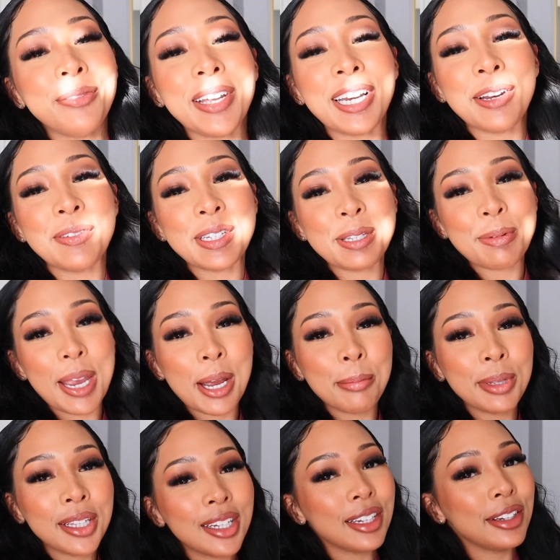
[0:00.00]
My name is
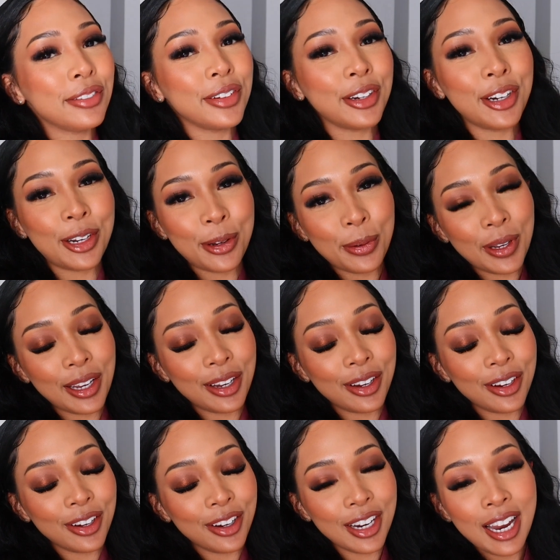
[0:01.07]
Pamela if you're new
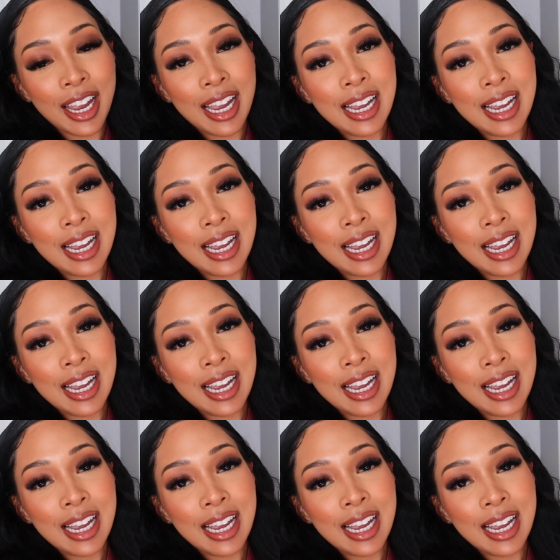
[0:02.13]
here.